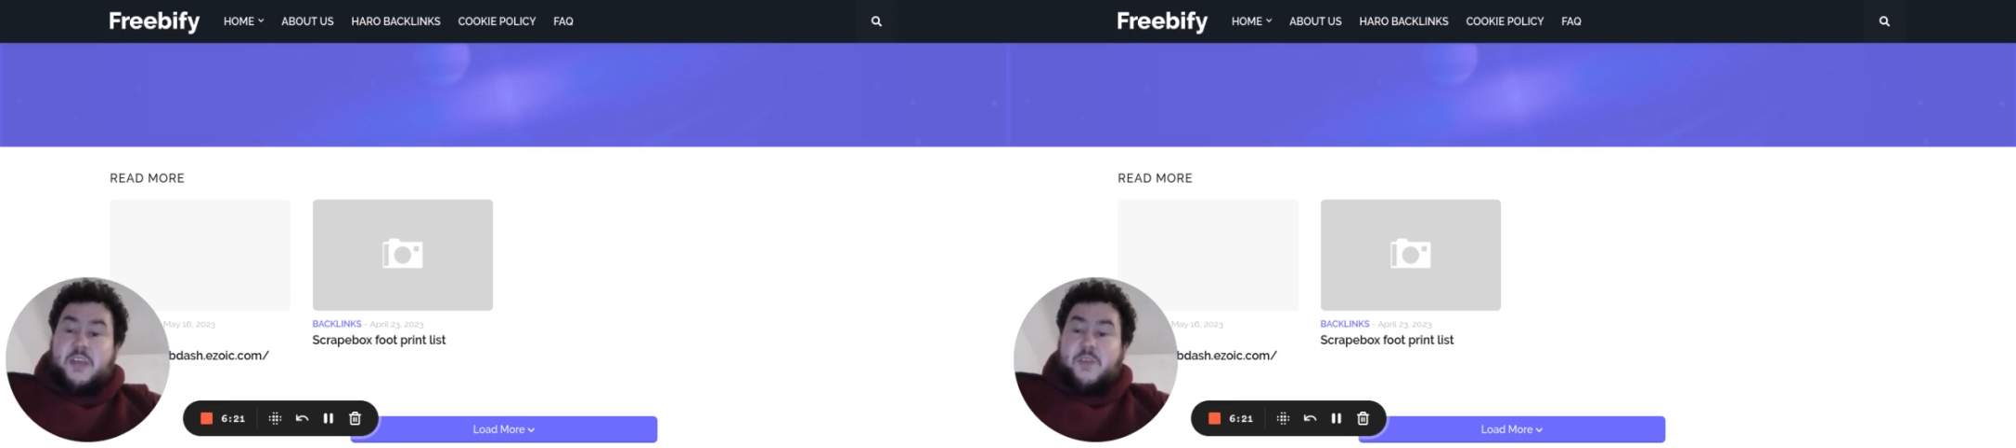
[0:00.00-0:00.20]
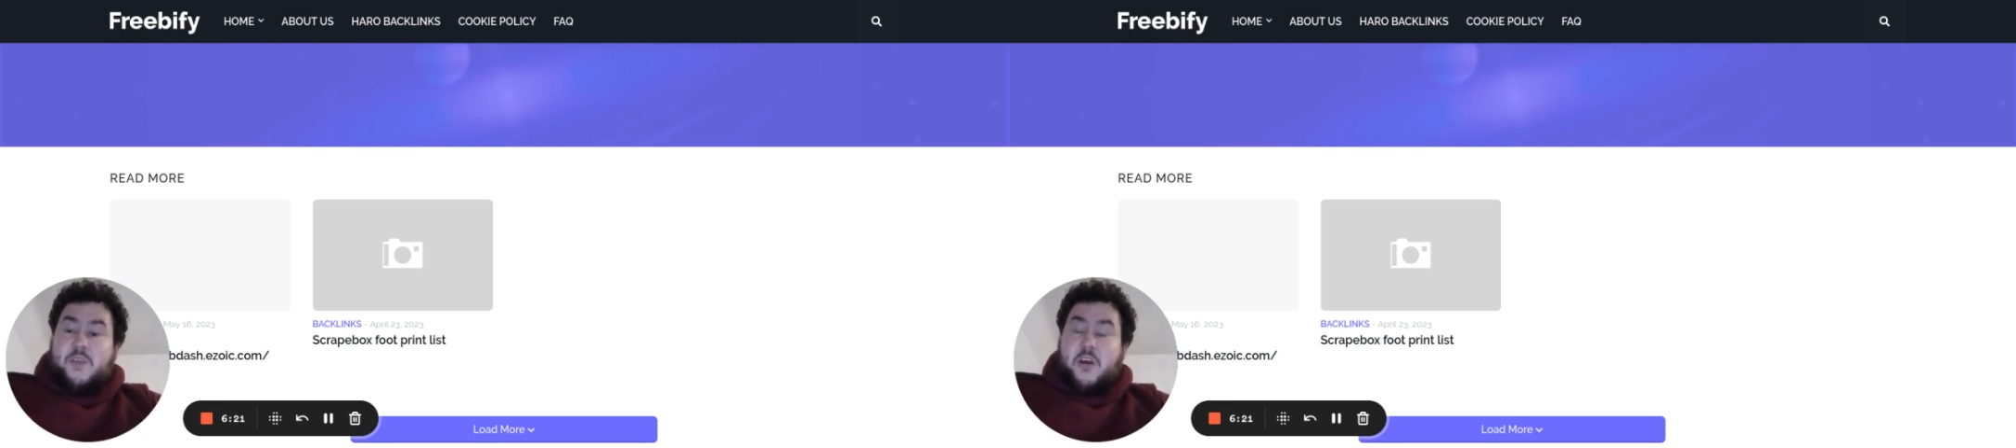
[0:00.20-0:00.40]

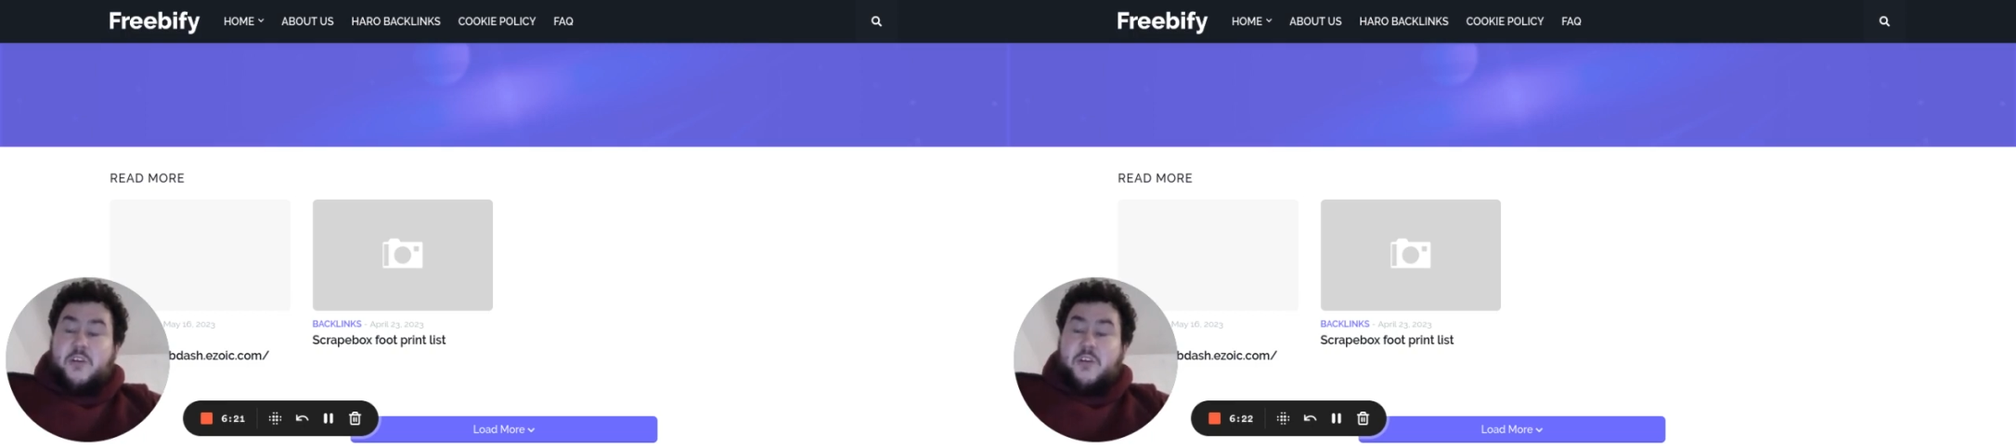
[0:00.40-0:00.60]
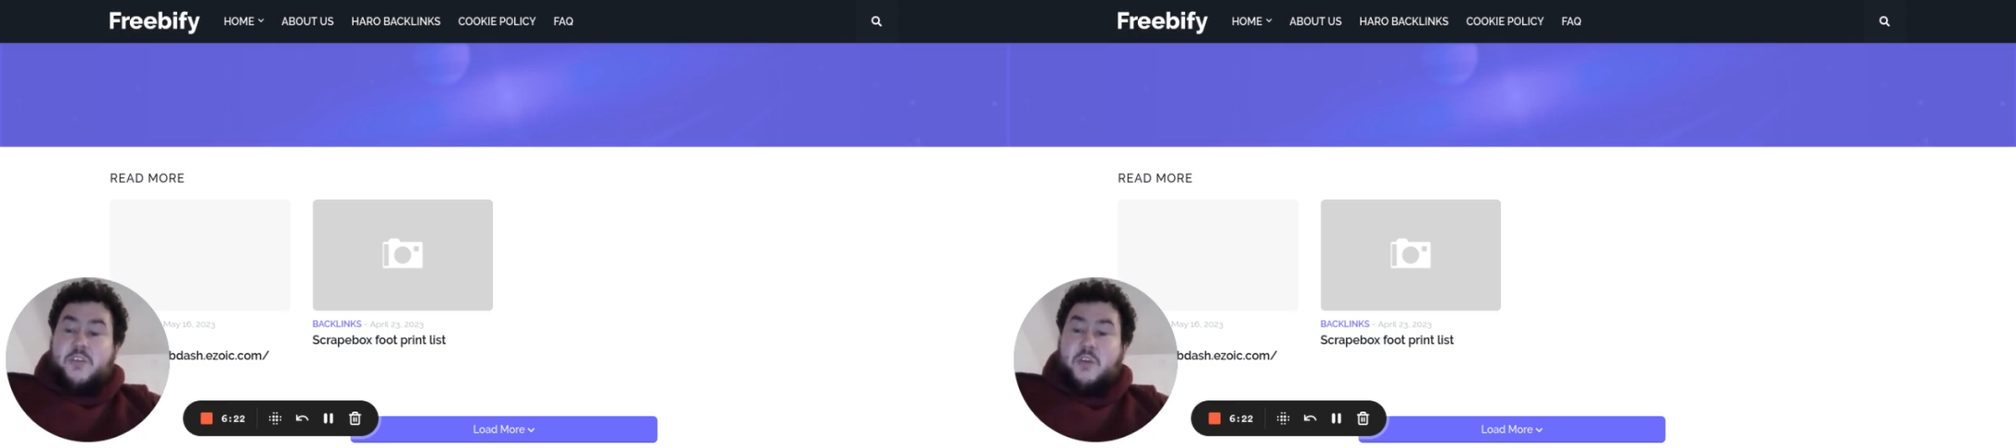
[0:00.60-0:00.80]
in
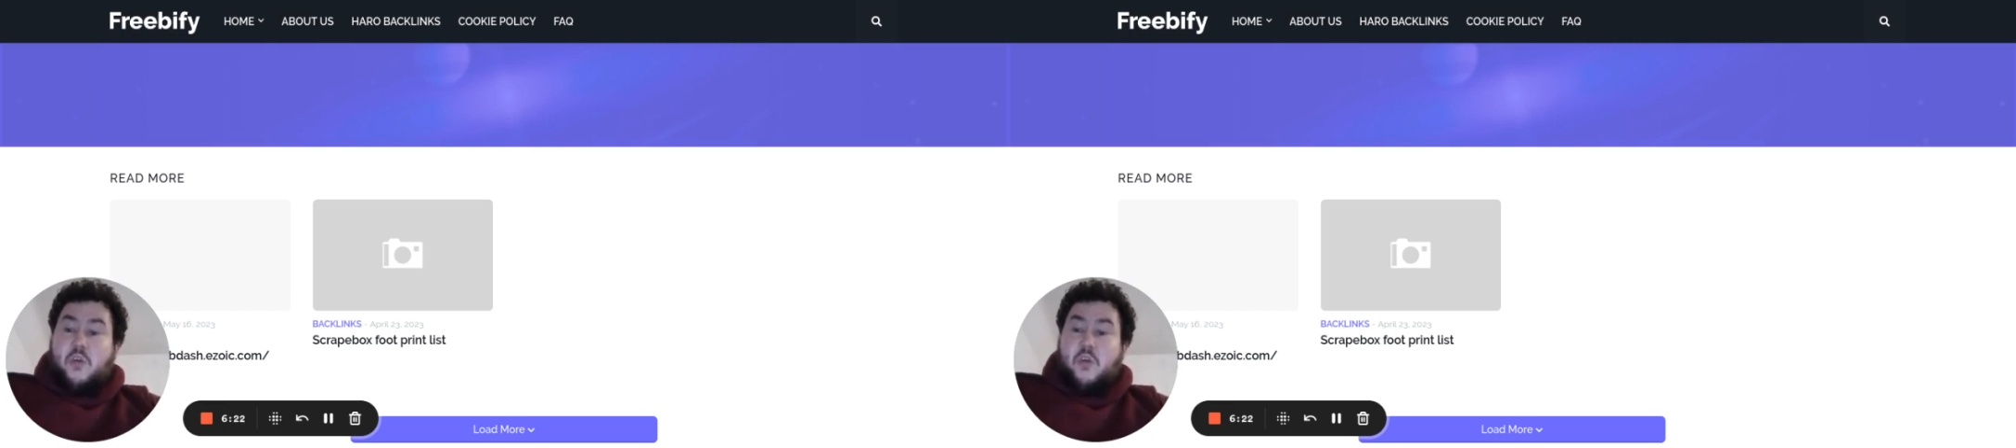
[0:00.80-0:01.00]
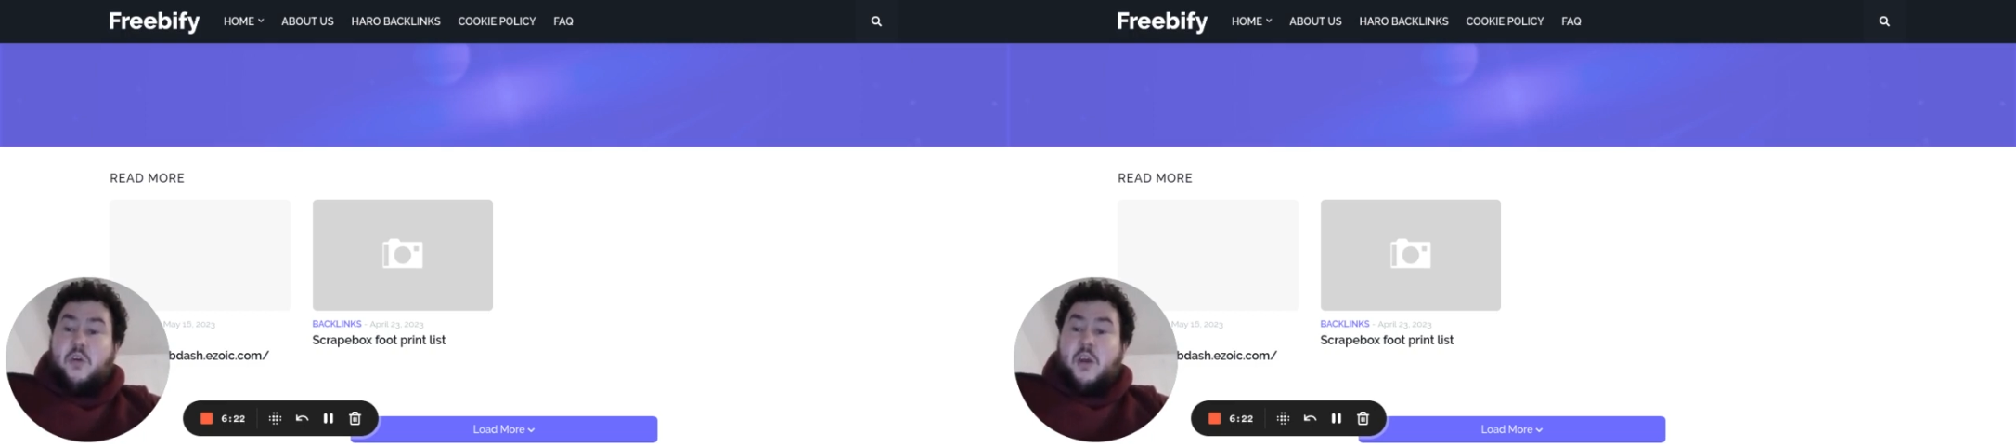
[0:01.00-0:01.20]
regards
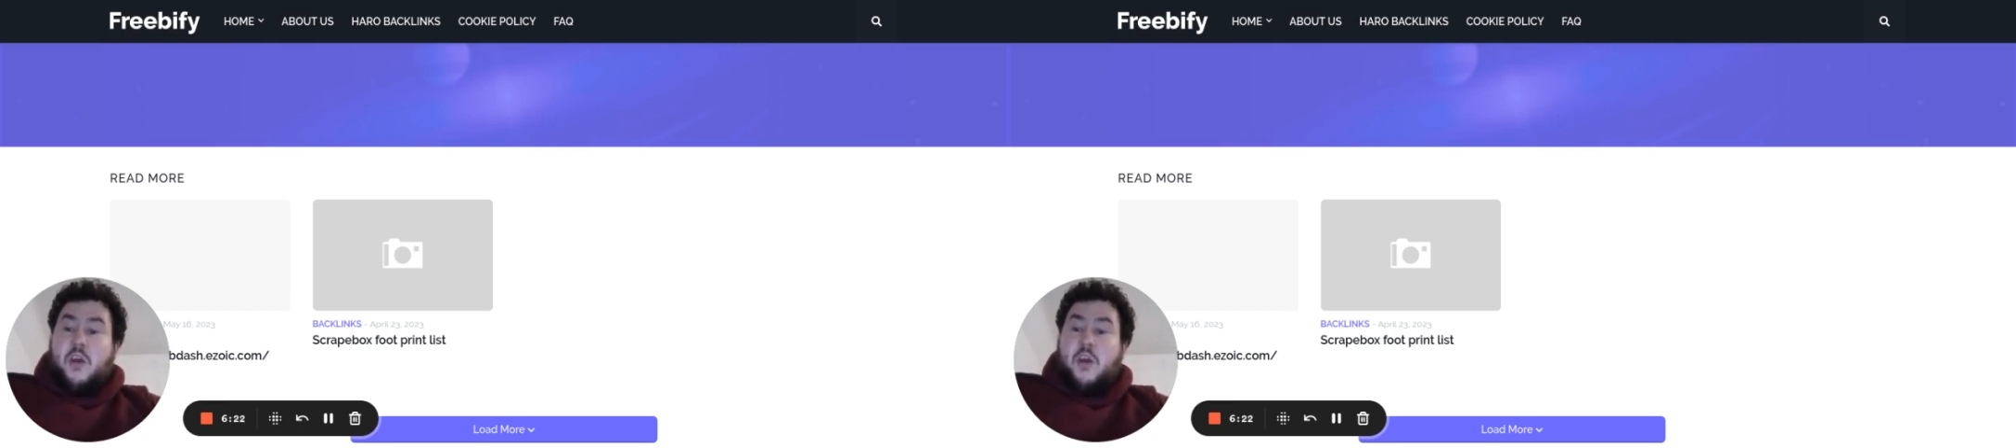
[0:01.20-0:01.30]
to